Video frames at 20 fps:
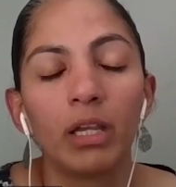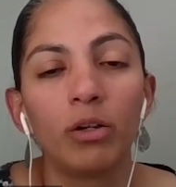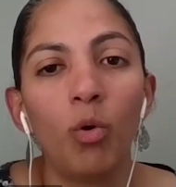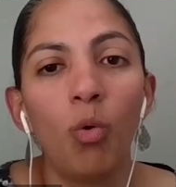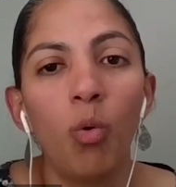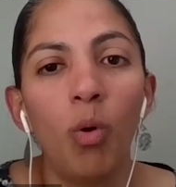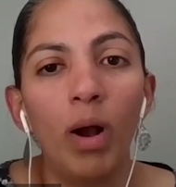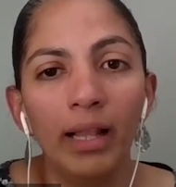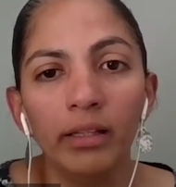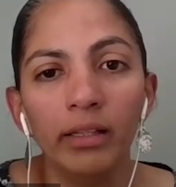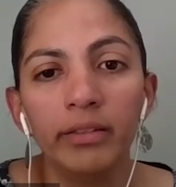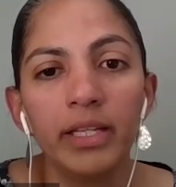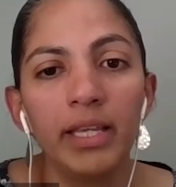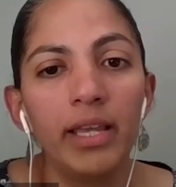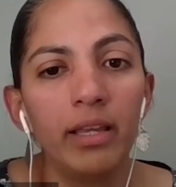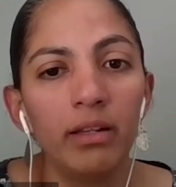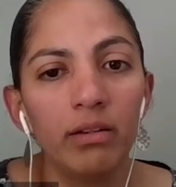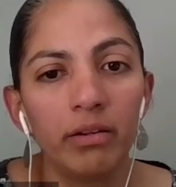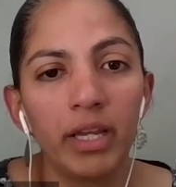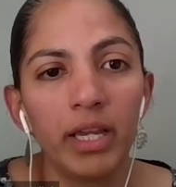
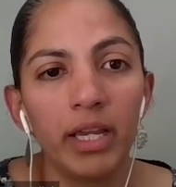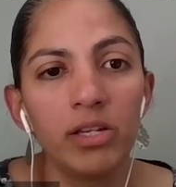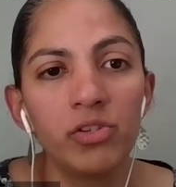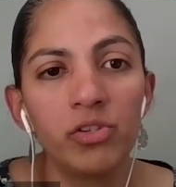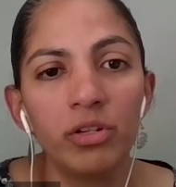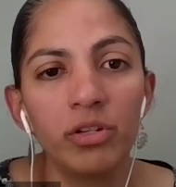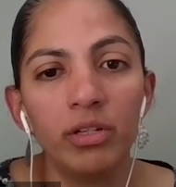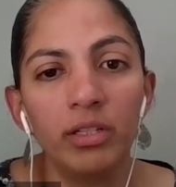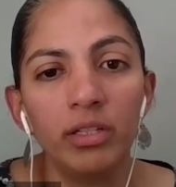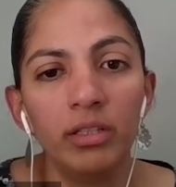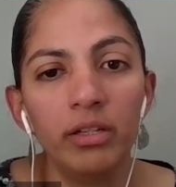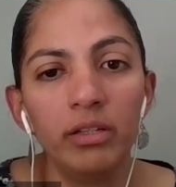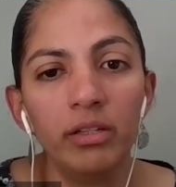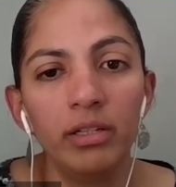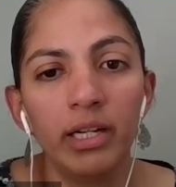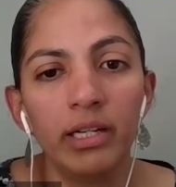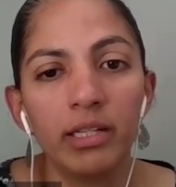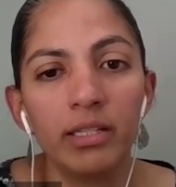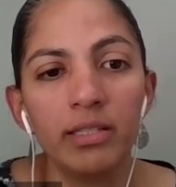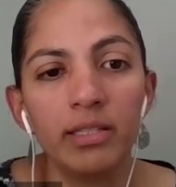quality education in the
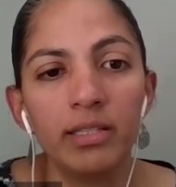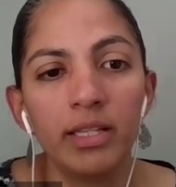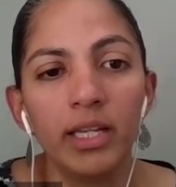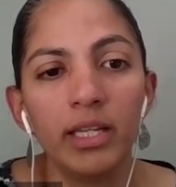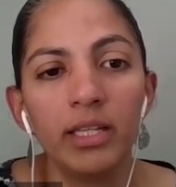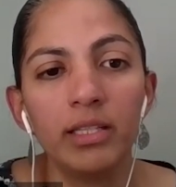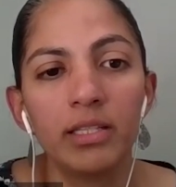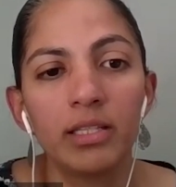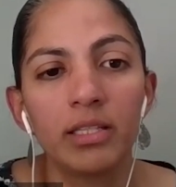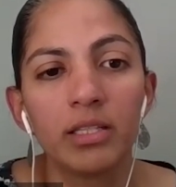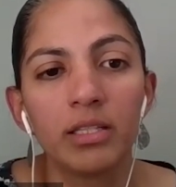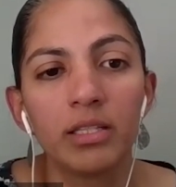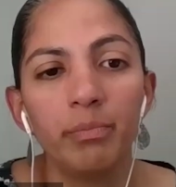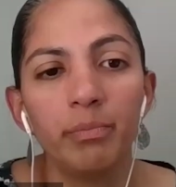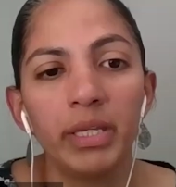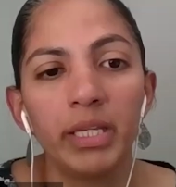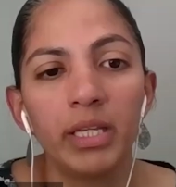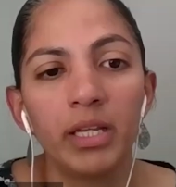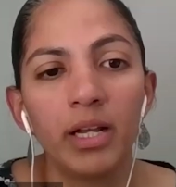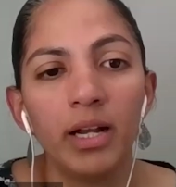United States,
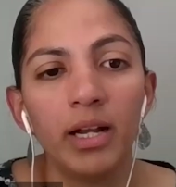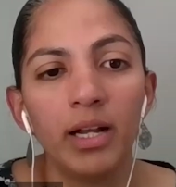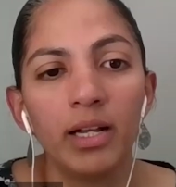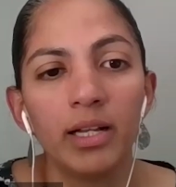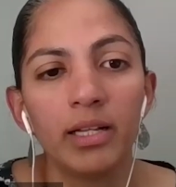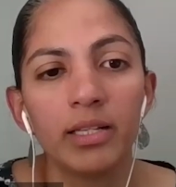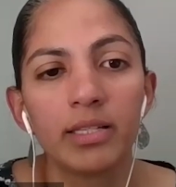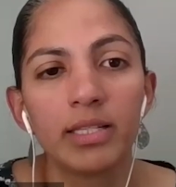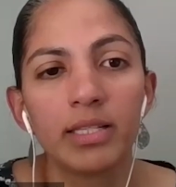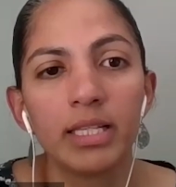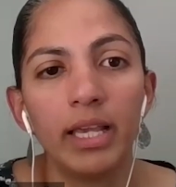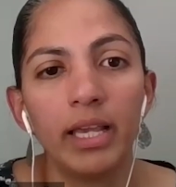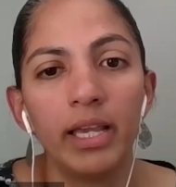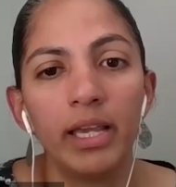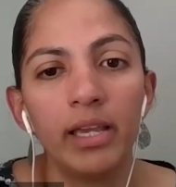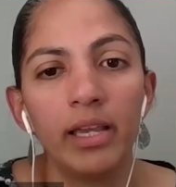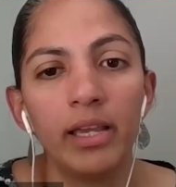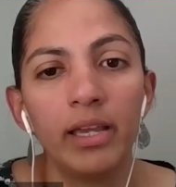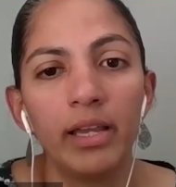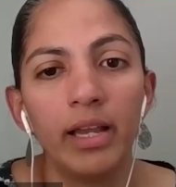because
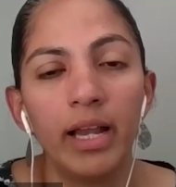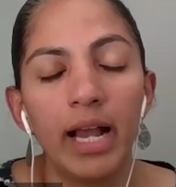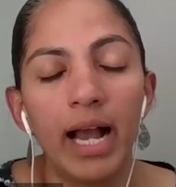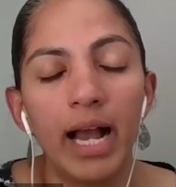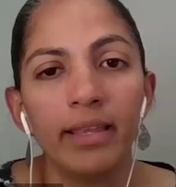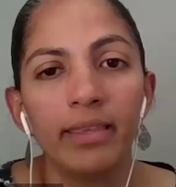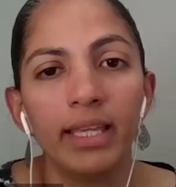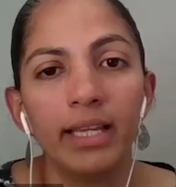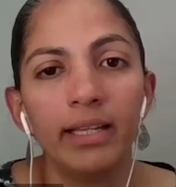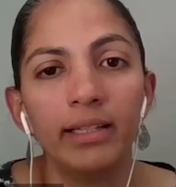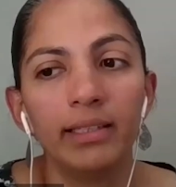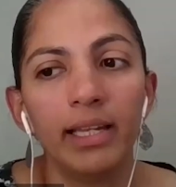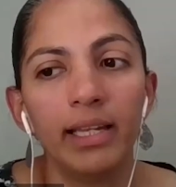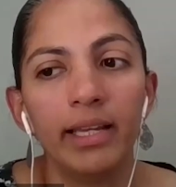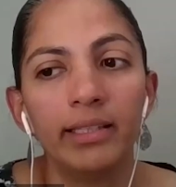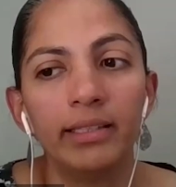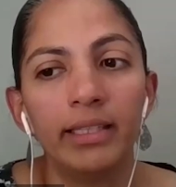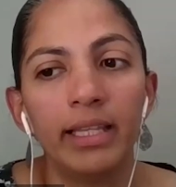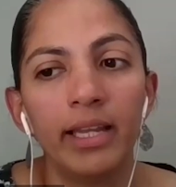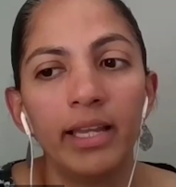I think
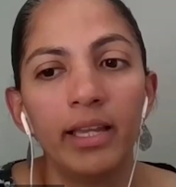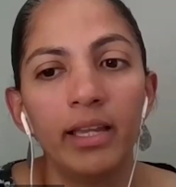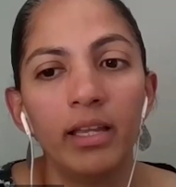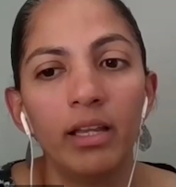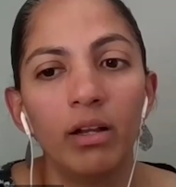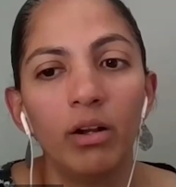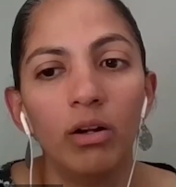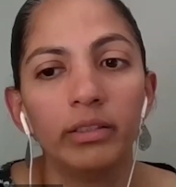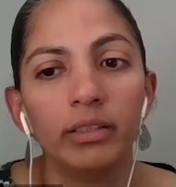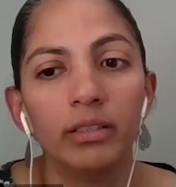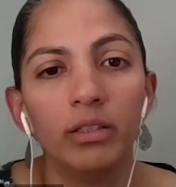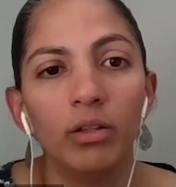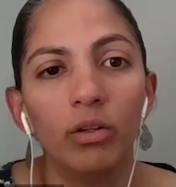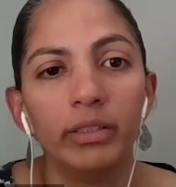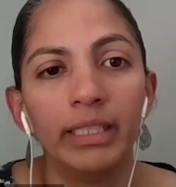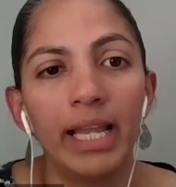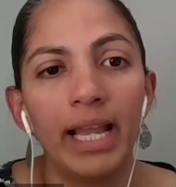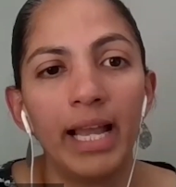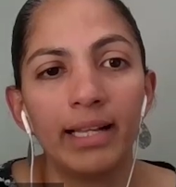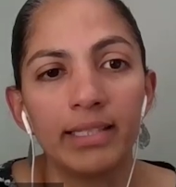like the
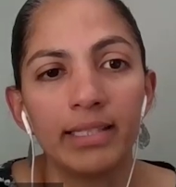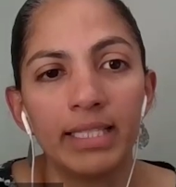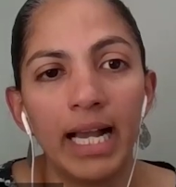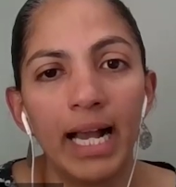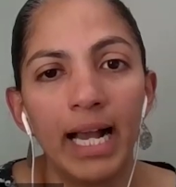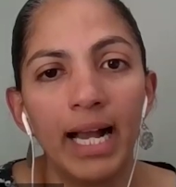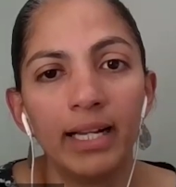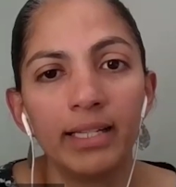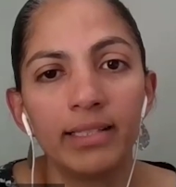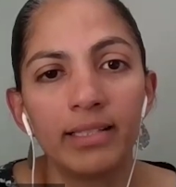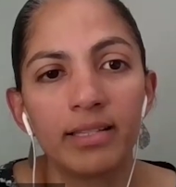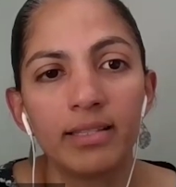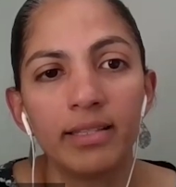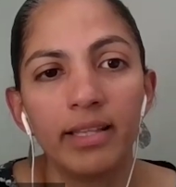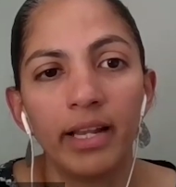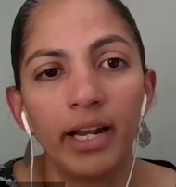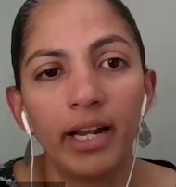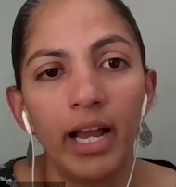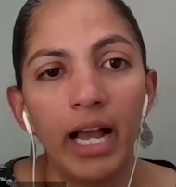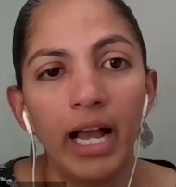attacks
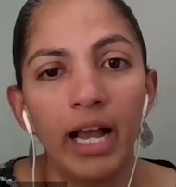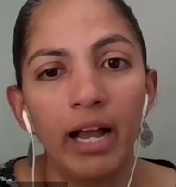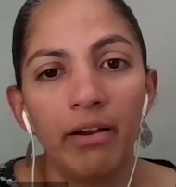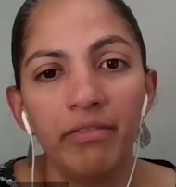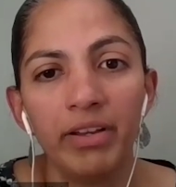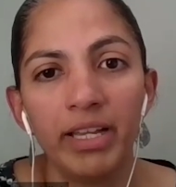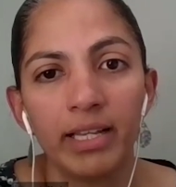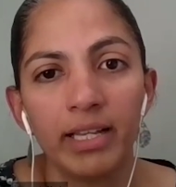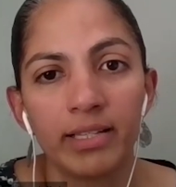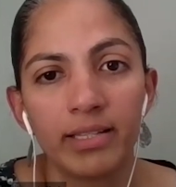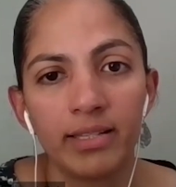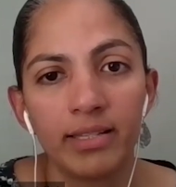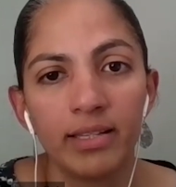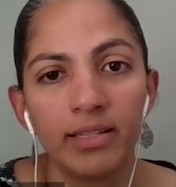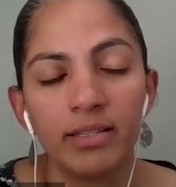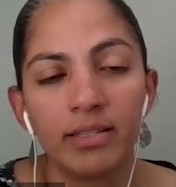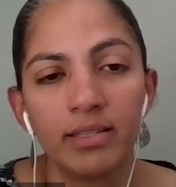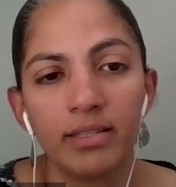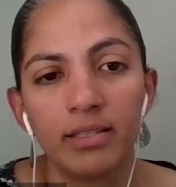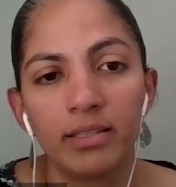that have
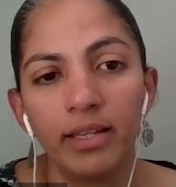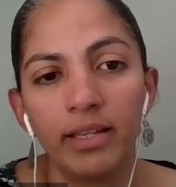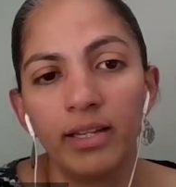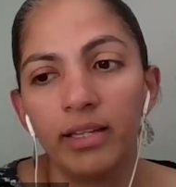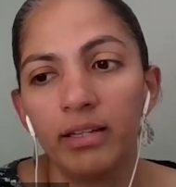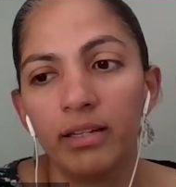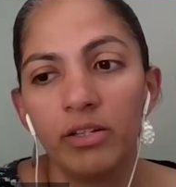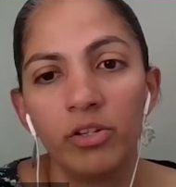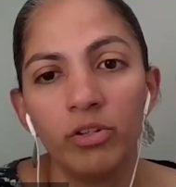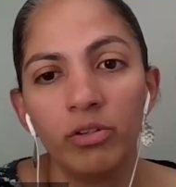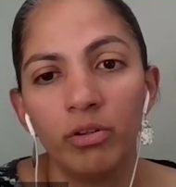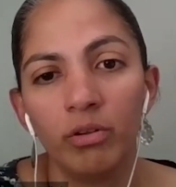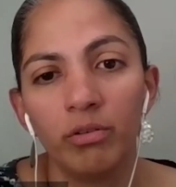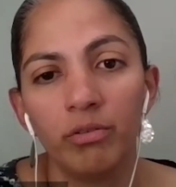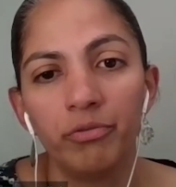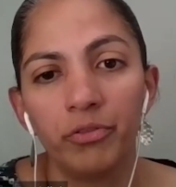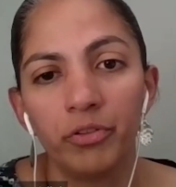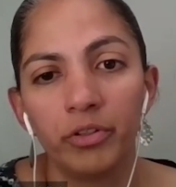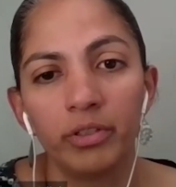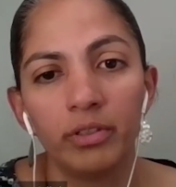existed,
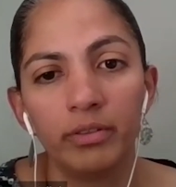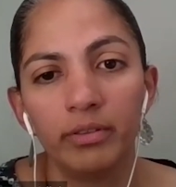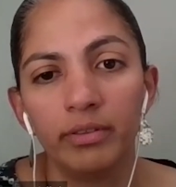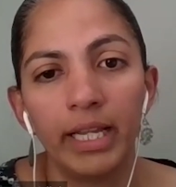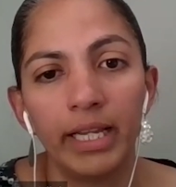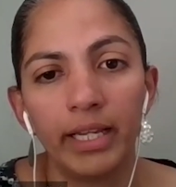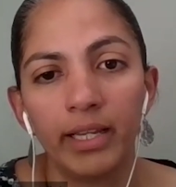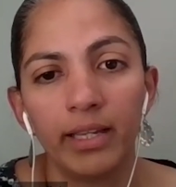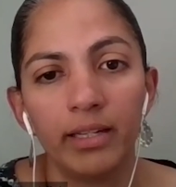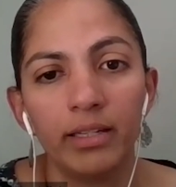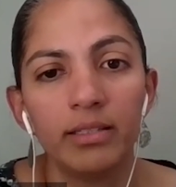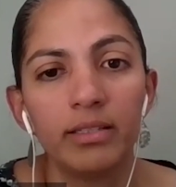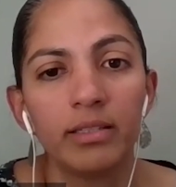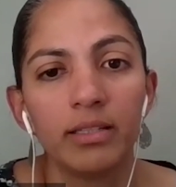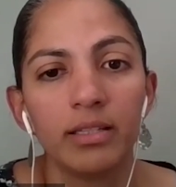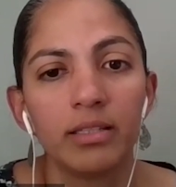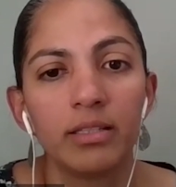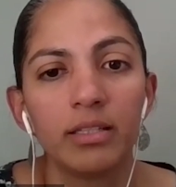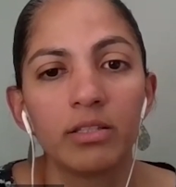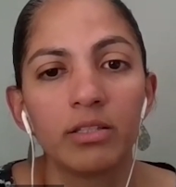for decades.
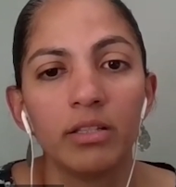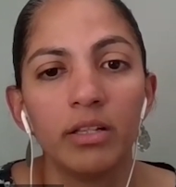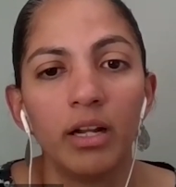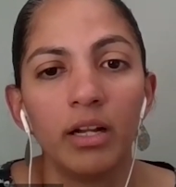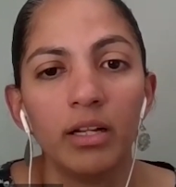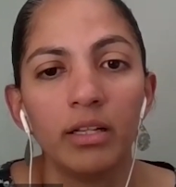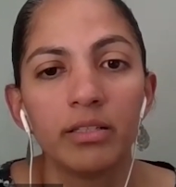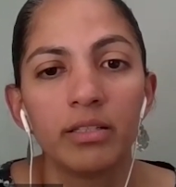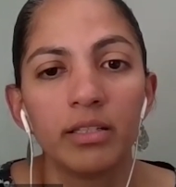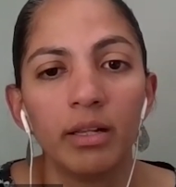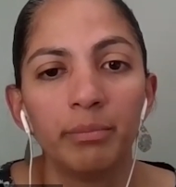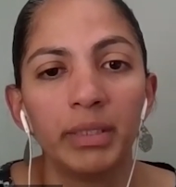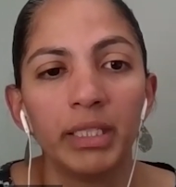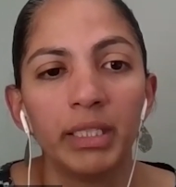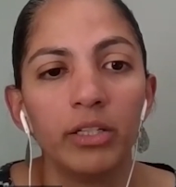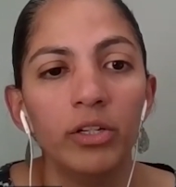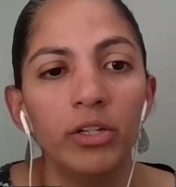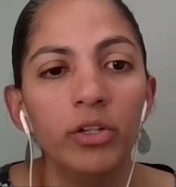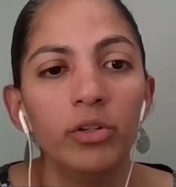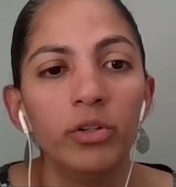This is not
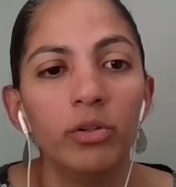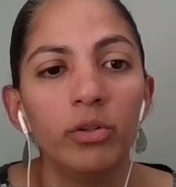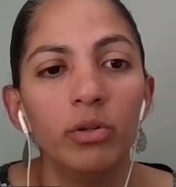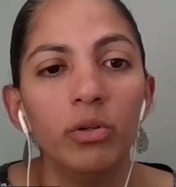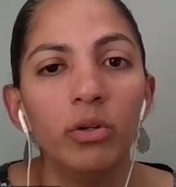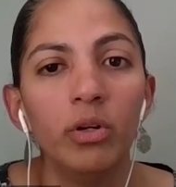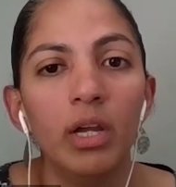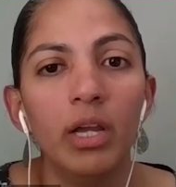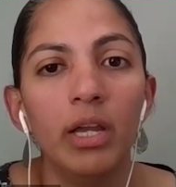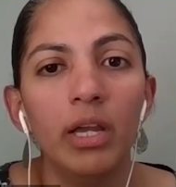something new,